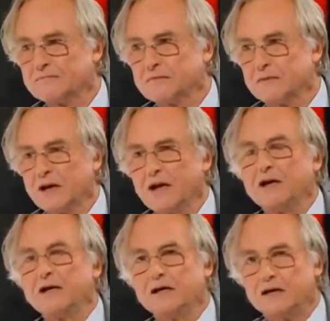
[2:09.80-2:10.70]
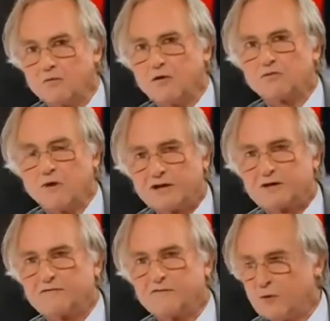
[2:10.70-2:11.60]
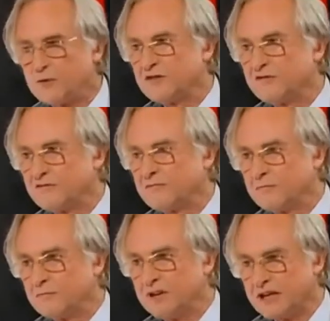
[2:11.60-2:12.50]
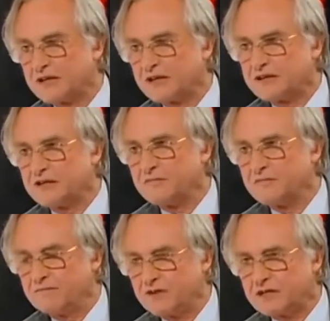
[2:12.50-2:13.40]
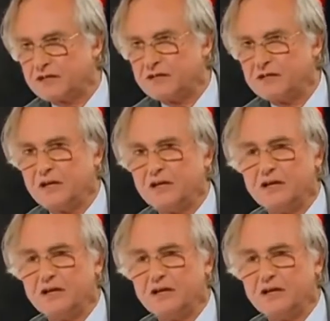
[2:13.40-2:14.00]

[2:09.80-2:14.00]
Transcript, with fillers: Darwin. It was one of the formative places that he visited.